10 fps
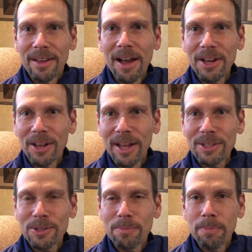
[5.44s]
Hi
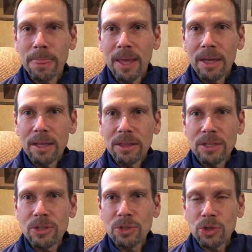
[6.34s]
class,
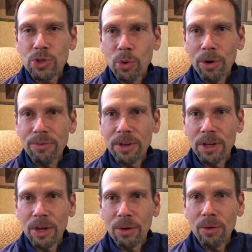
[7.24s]
this is a short
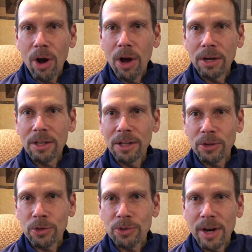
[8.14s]
video on
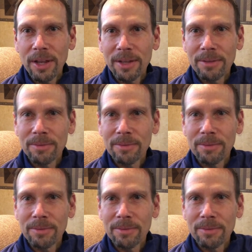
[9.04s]
clicker training.